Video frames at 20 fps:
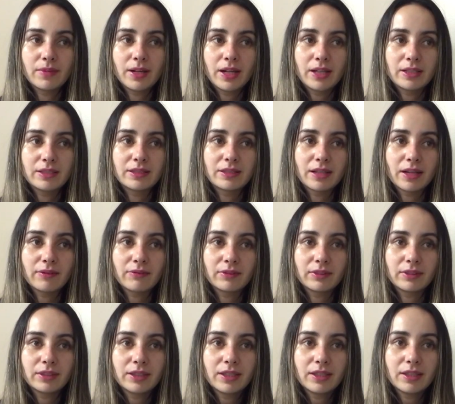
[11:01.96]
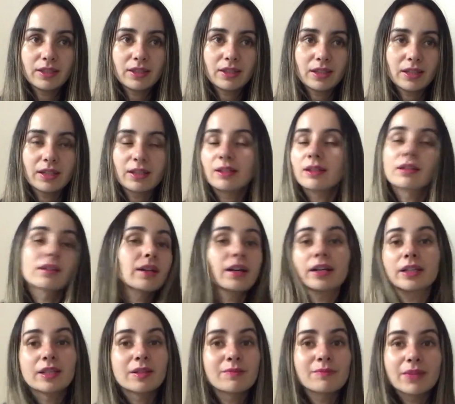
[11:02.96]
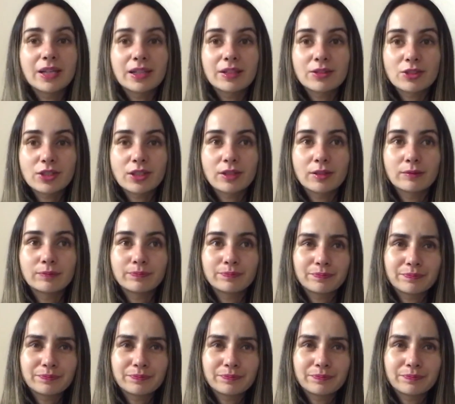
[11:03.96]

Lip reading: I definitely think I can manage it.